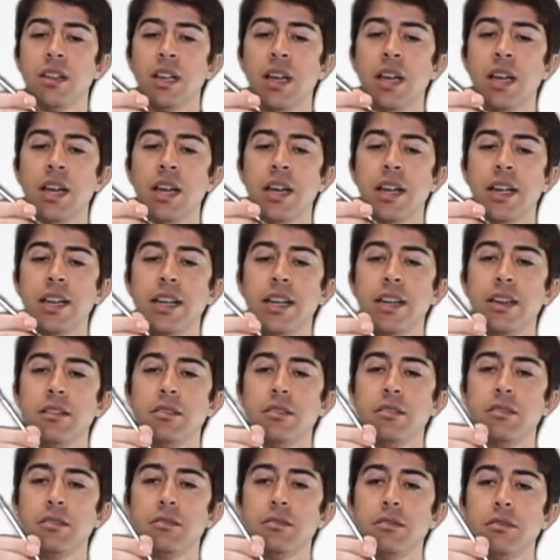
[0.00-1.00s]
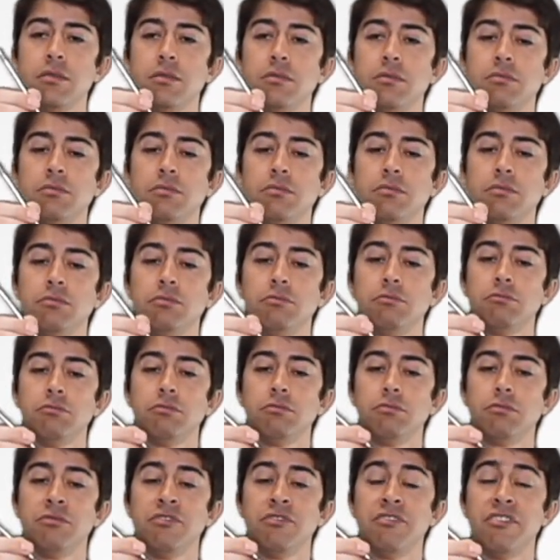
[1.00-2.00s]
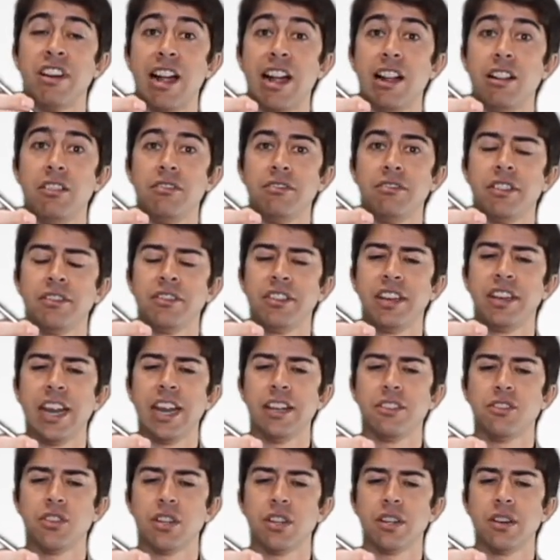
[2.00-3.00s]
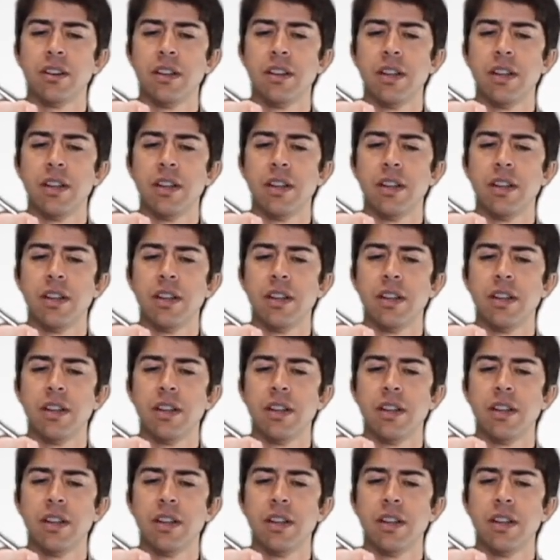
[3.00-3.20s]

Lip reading: a valve of an engine,